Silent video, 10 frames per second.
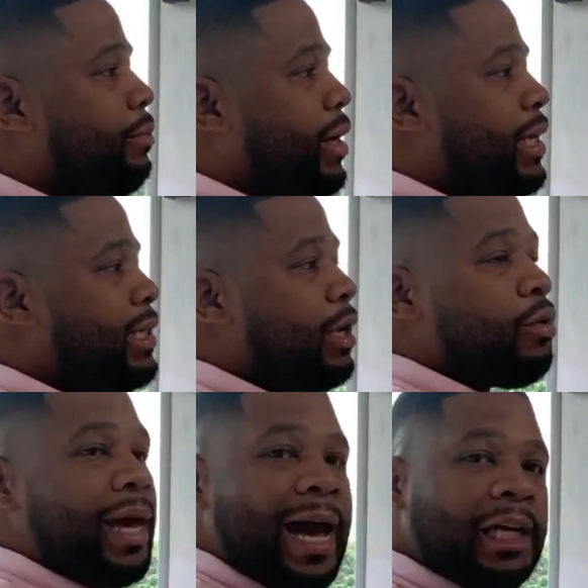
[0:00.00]
but he's
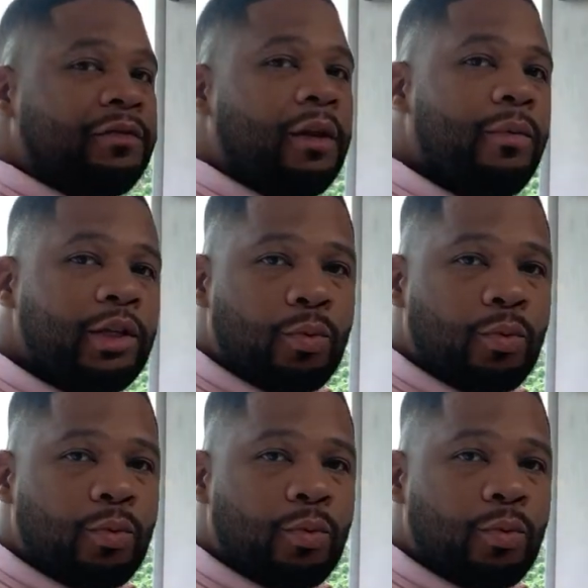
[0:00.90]
still cash flowing